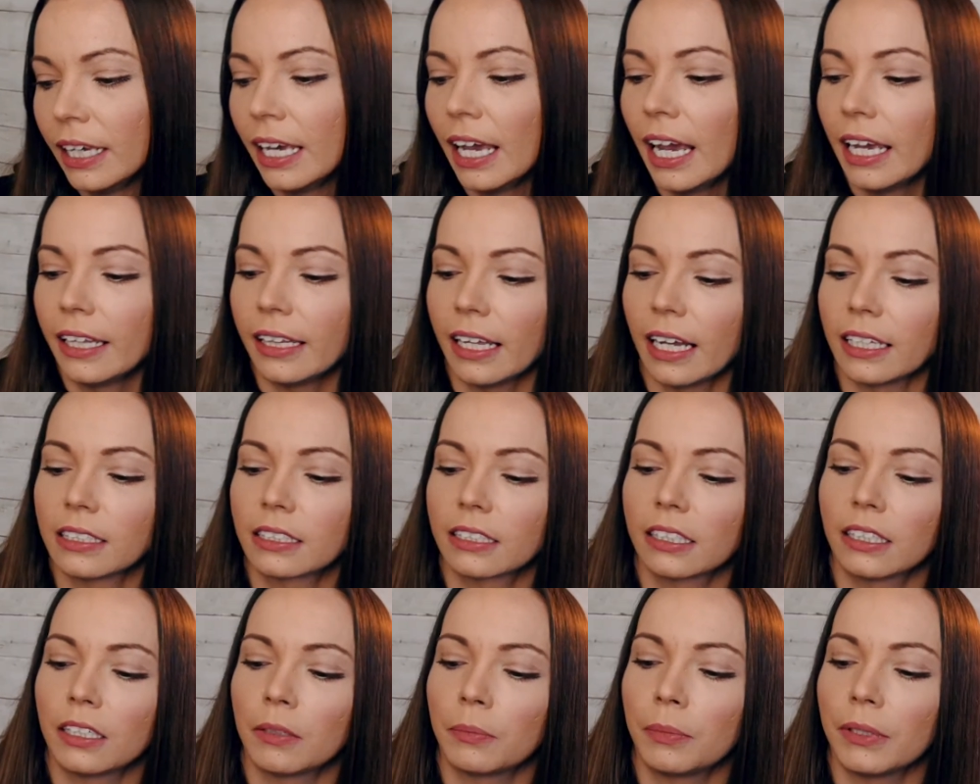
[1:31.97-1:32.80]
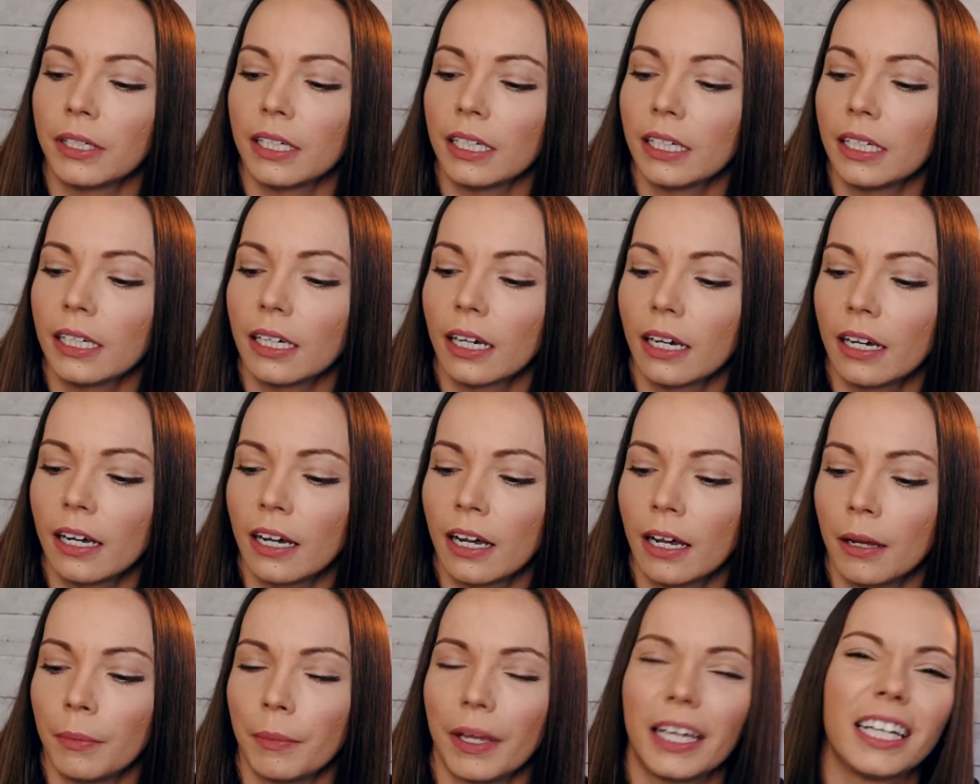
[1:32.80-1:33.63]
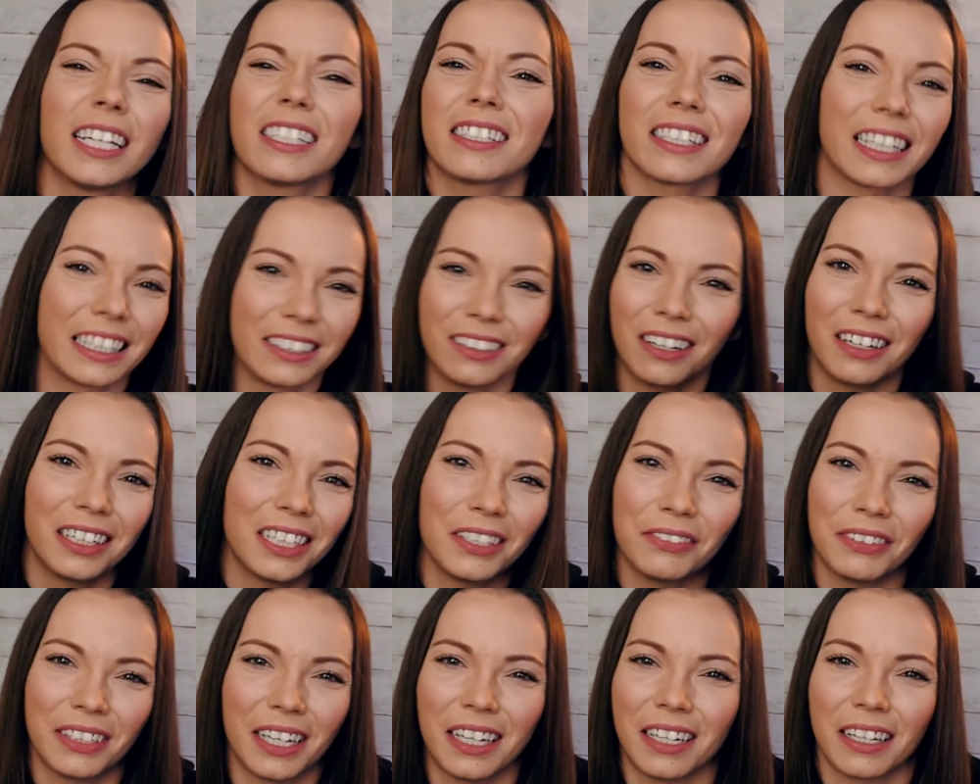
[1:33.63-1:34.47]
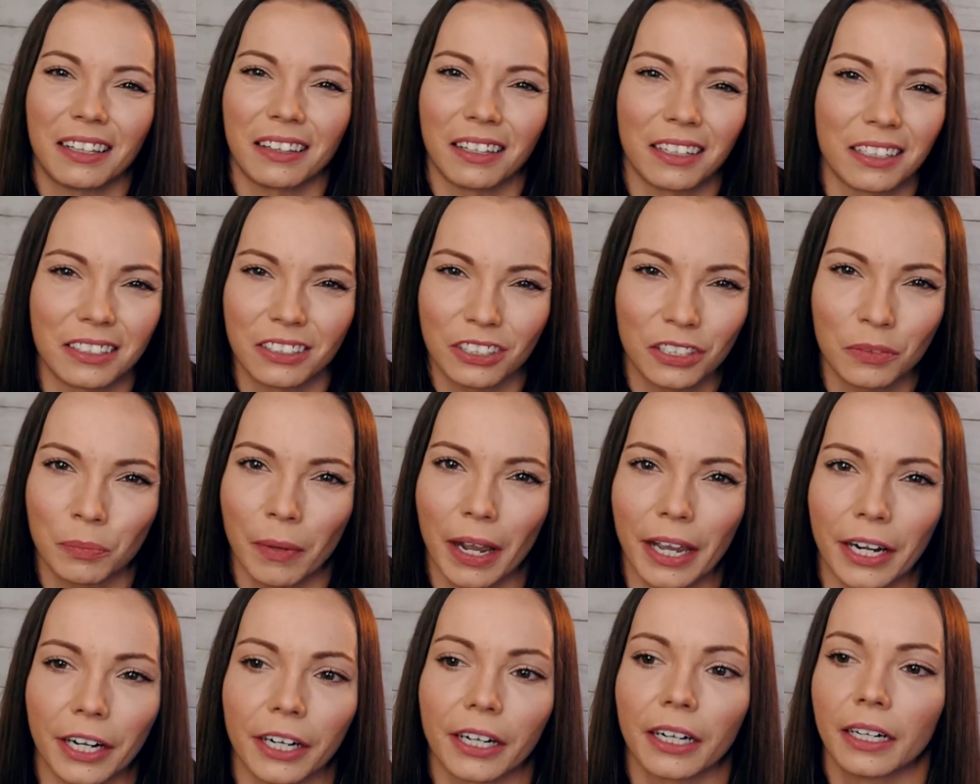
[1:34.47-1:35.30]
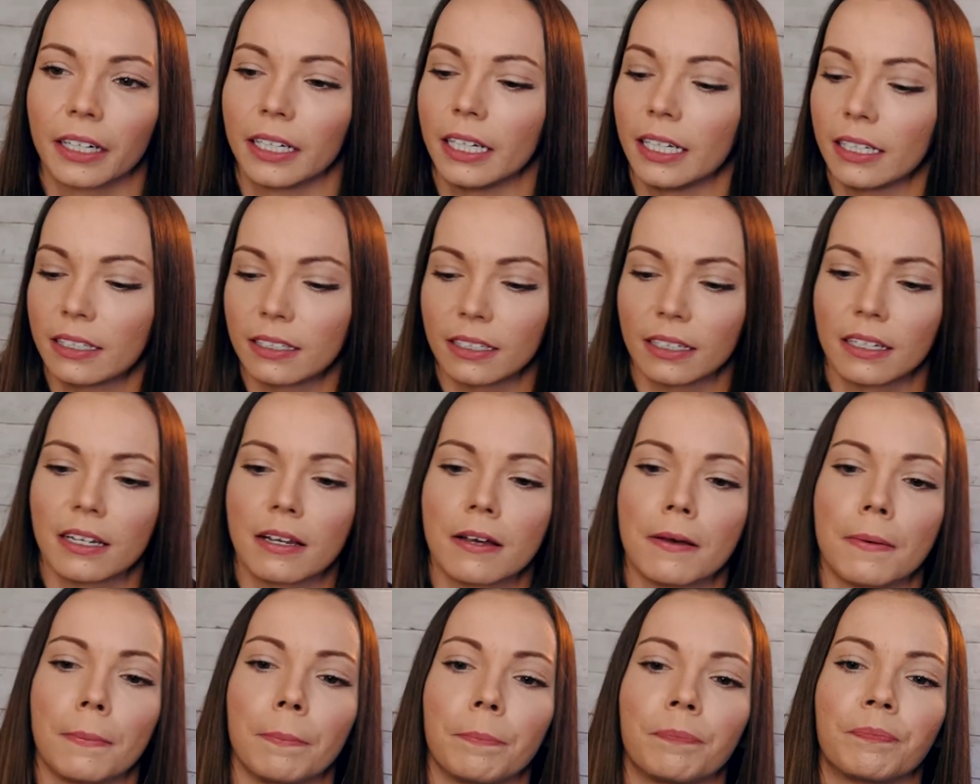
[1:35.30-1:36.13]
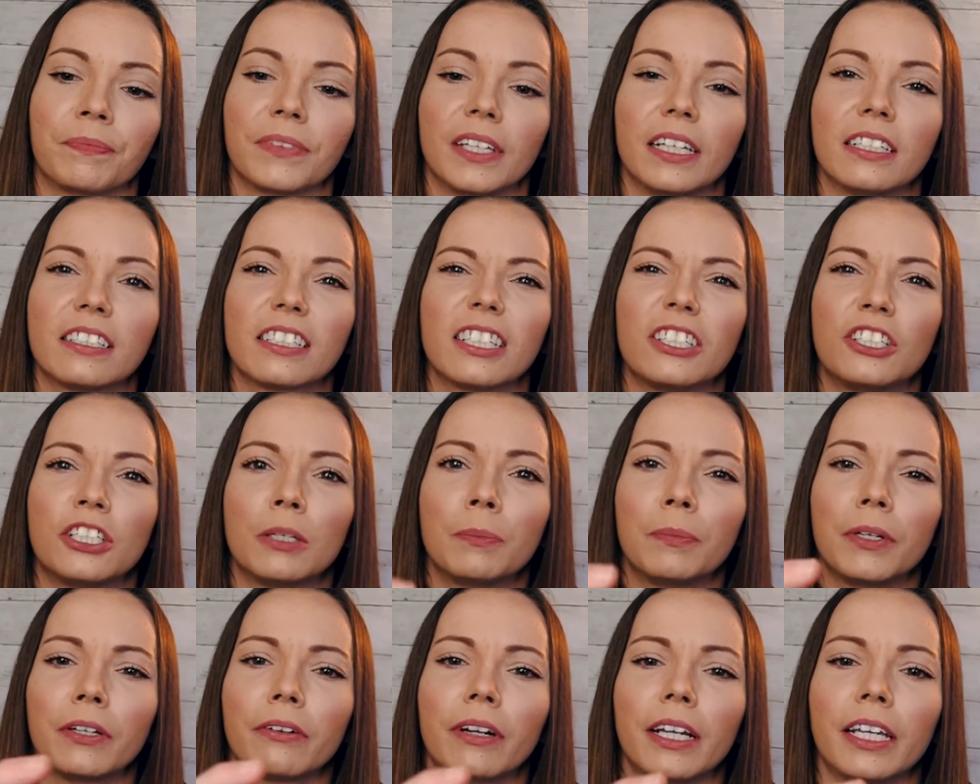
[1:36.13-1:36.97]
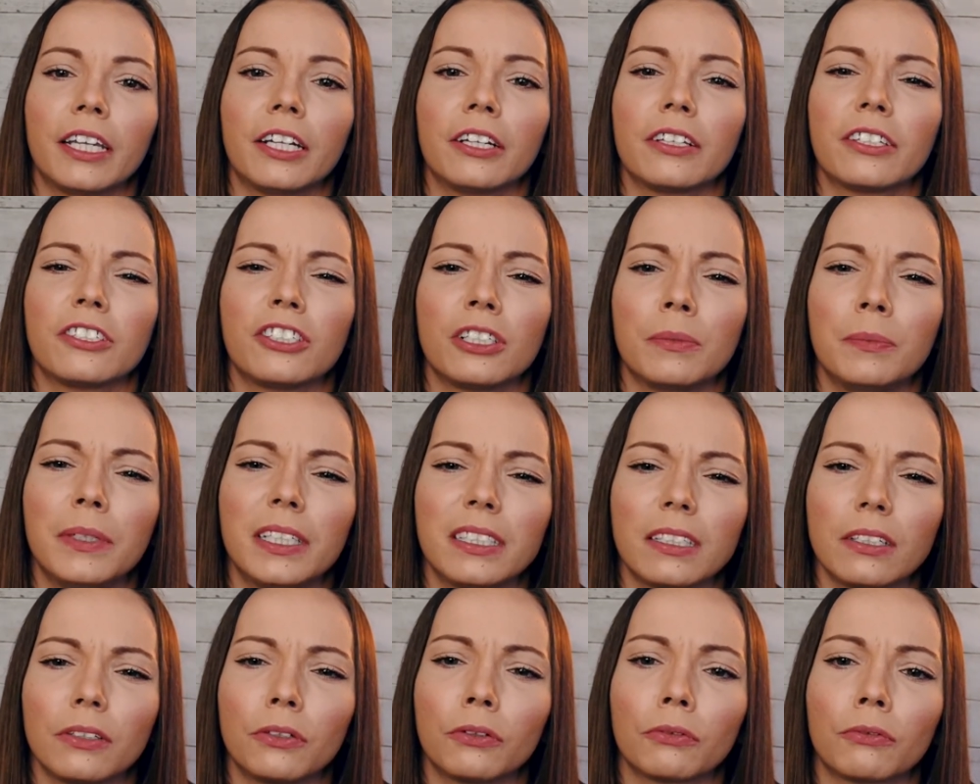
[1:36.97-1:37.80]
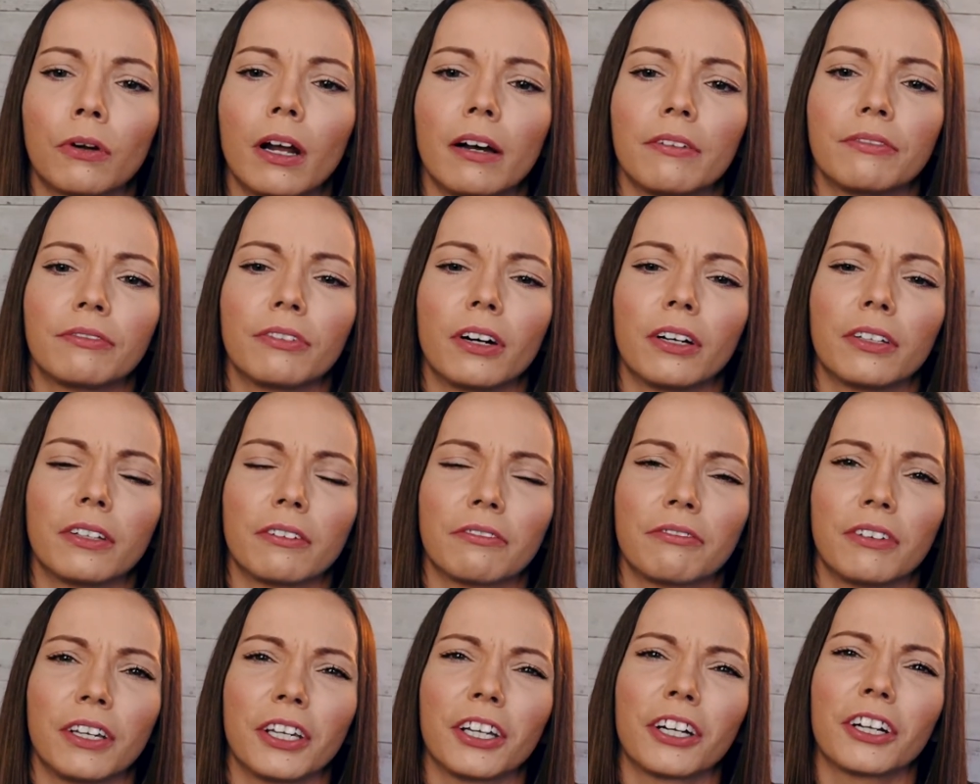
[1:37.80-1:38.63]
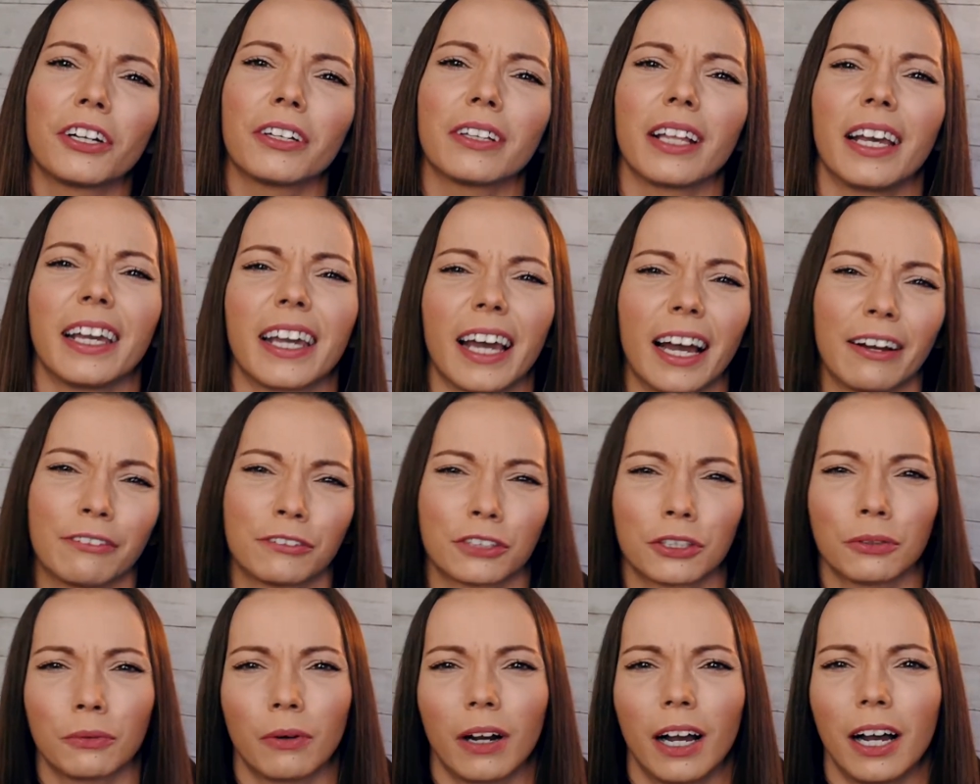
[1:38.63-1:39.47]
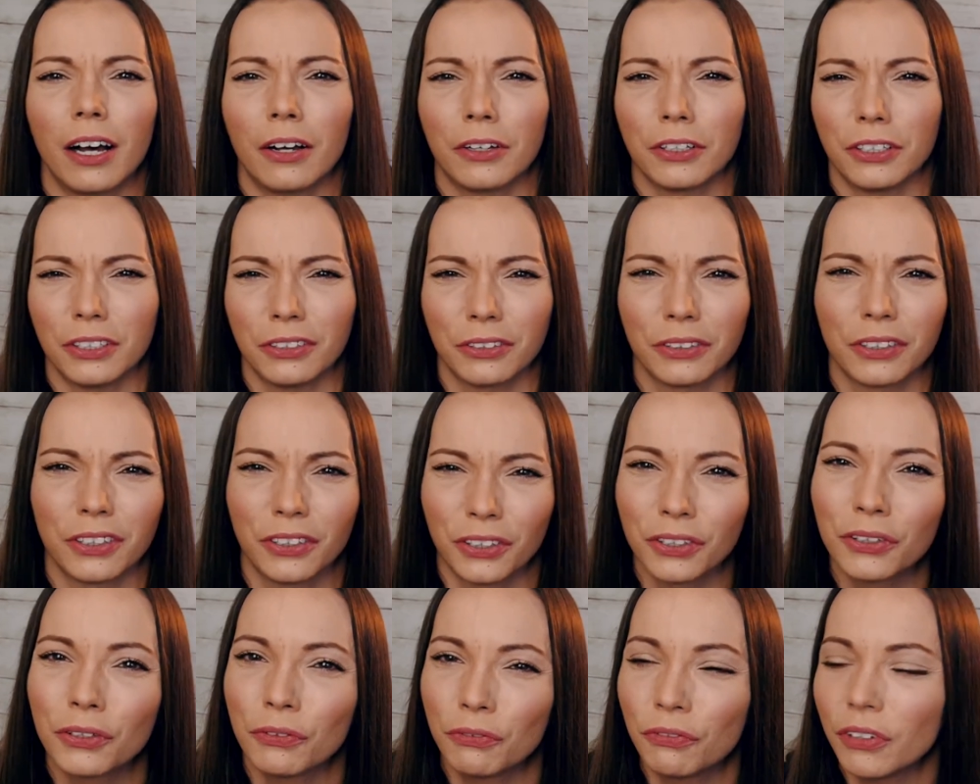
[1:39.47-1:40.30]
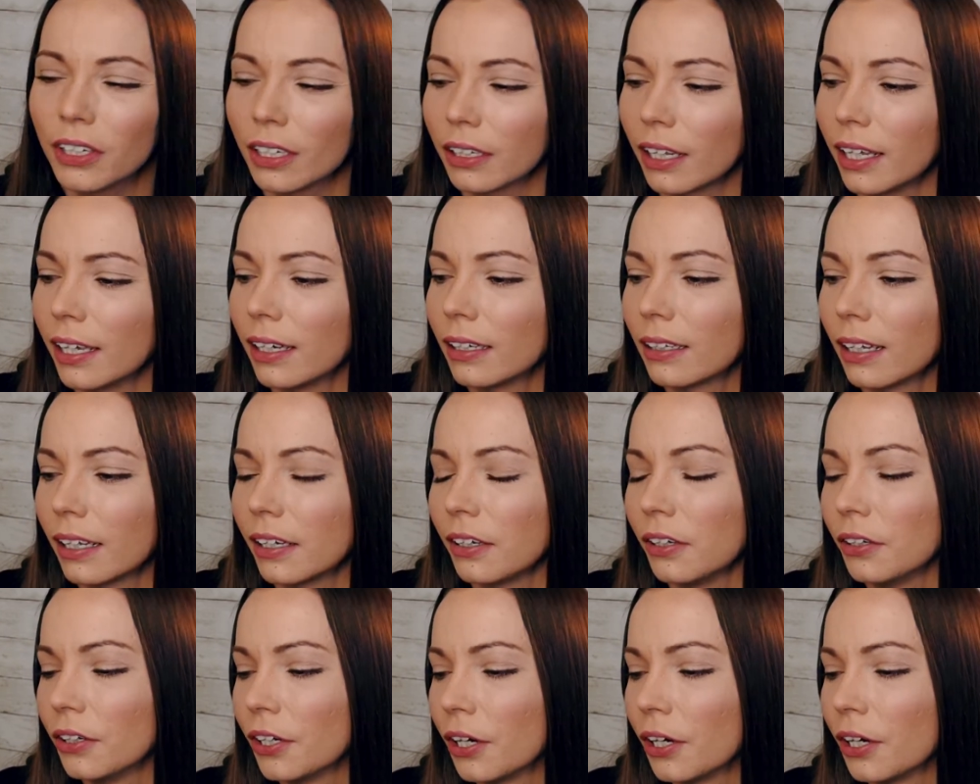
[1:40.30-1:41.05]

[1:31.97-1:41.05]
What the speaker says: and that's going to be, and it's like not even anything. It's just minor. It's the jimping right here. The jimping's a little rough on the finger. Like after a while, you feel it, like,